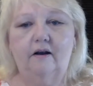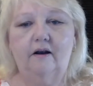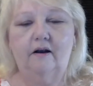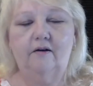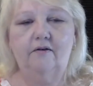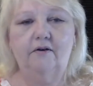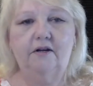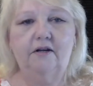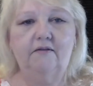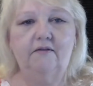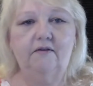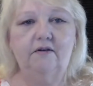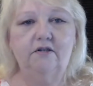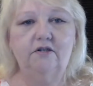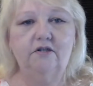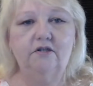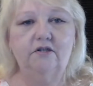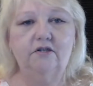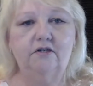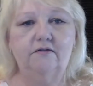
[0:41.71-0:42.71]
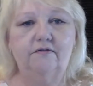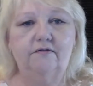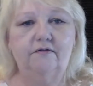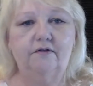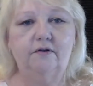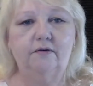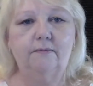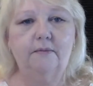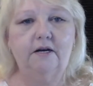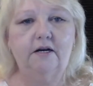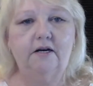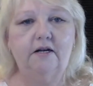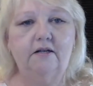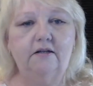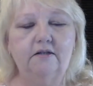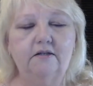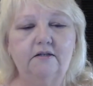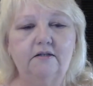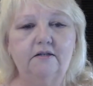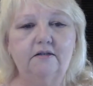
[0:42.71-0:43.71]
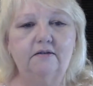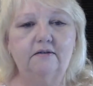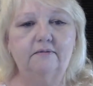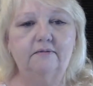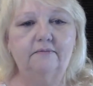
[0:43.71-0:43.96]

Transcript: I'll give it just a few minutes.